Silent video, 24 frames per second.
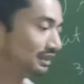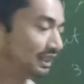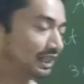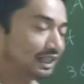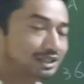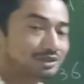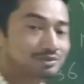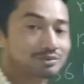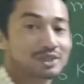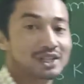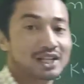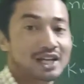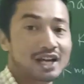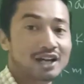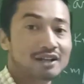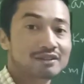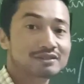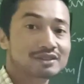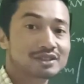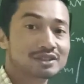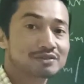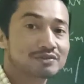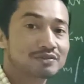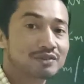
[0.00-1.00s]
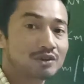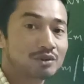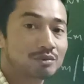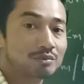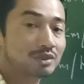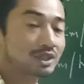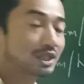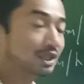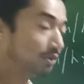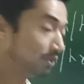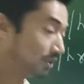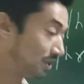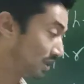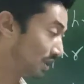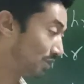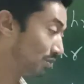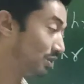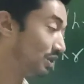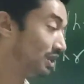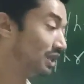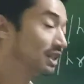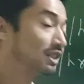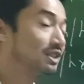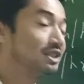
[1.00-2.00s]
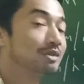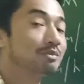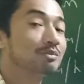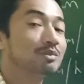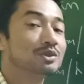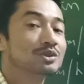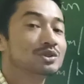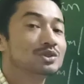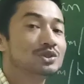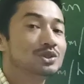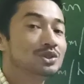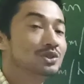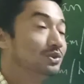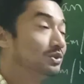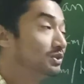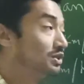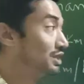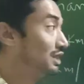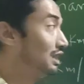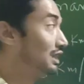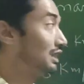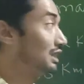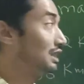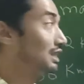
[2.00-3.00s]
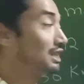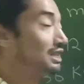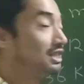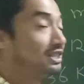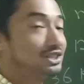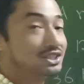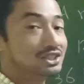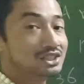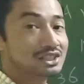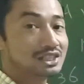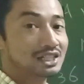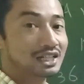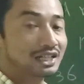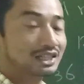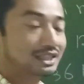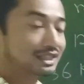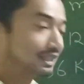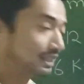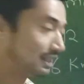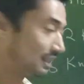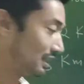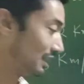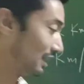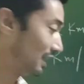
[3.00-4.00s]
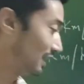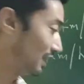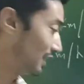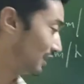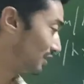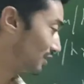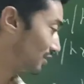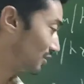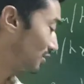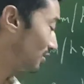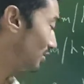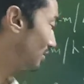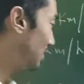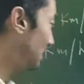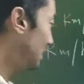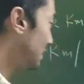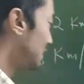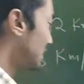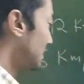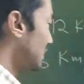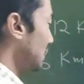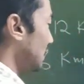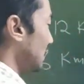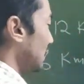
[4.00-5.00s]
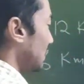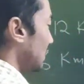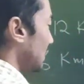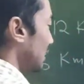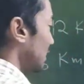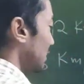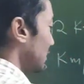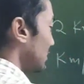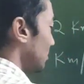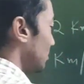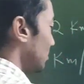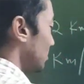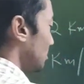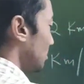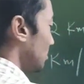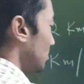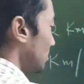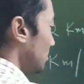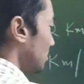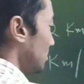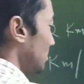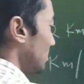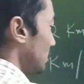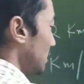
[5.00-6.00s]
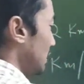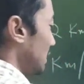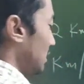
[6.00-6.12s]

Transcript: that we have this formula which we are supposed to use in conditions like this. So let's see, 2